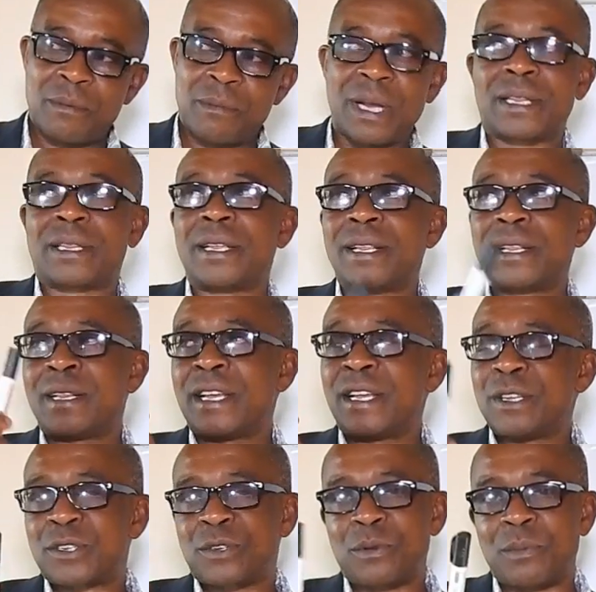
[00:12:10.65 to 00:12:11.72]
but the
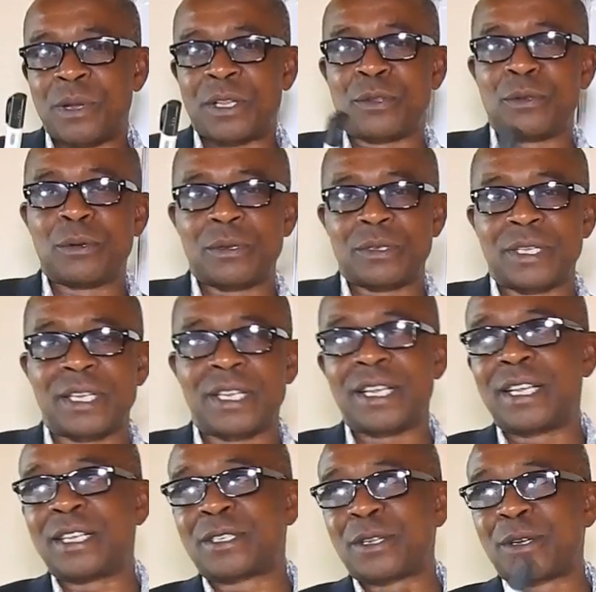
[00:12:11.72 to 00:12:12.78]
instrument
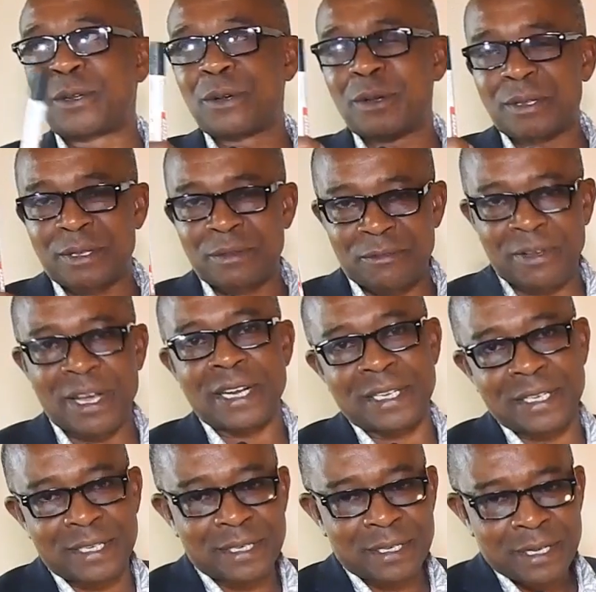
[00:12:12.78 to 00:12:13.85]
used is not
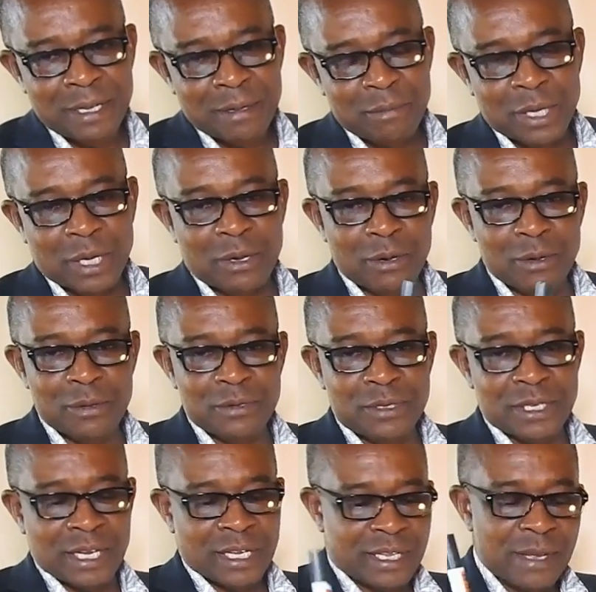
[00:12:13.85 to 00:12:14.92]
valid
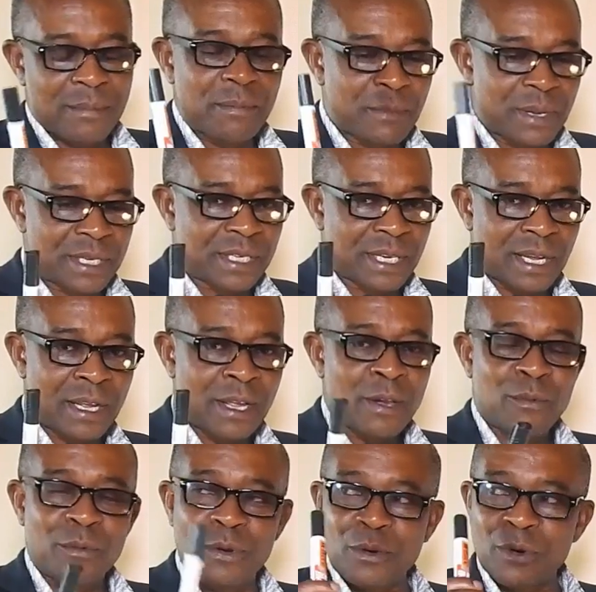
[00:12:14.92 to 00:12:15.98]
because a tape measure
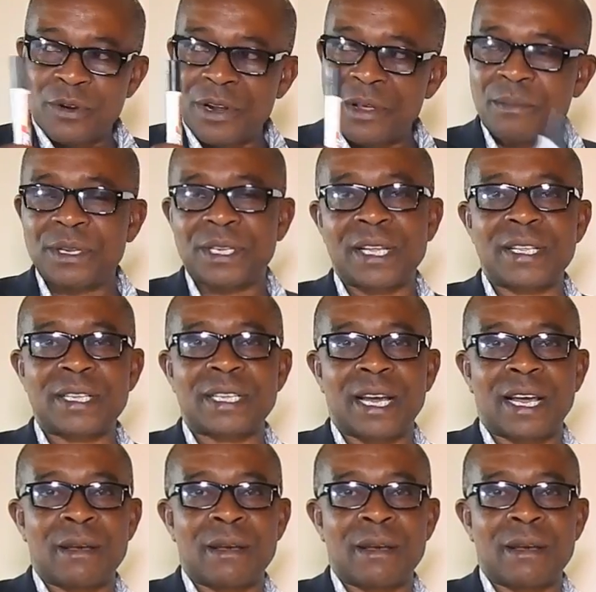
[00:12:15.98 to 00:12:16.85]
will only measure the